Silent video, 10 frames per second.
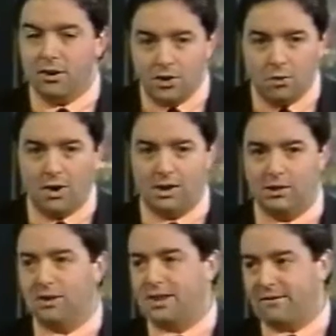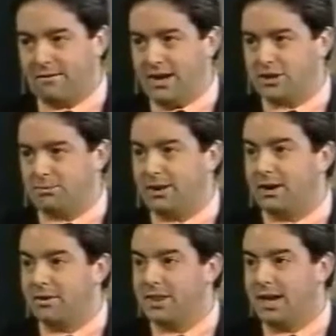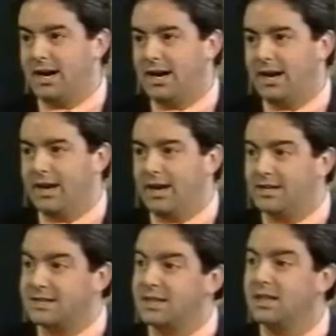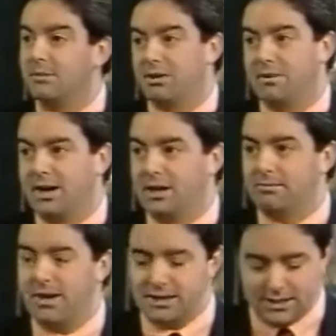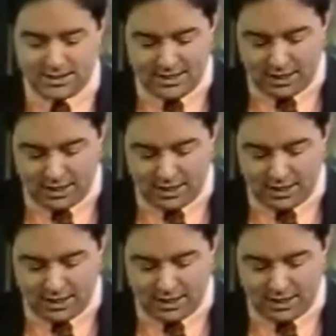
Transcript: you want to look that financial planner in the eye and see them on a regular basis.